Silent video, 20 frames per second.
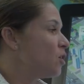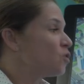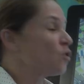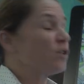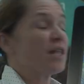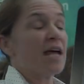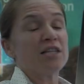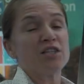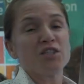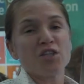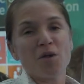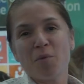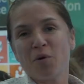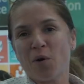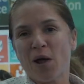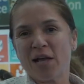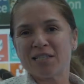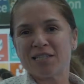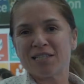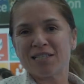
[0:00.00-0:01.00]
So that
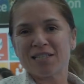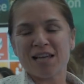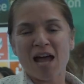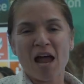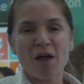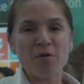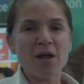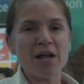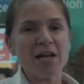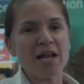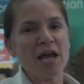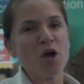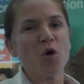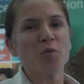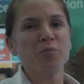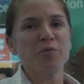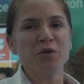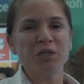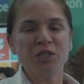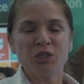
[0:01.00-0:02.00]
summarizes Skyra, and I
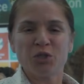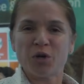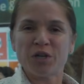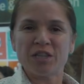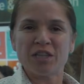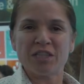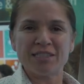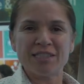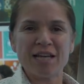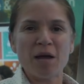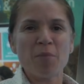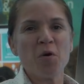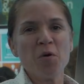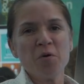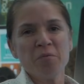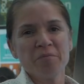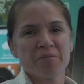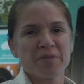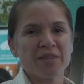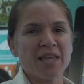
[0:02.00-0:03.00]
hope you enjoyed the
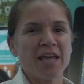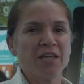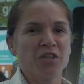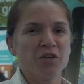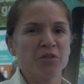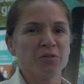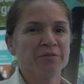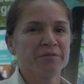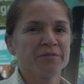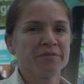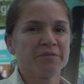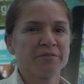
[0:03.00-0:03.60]
demo. Thank you.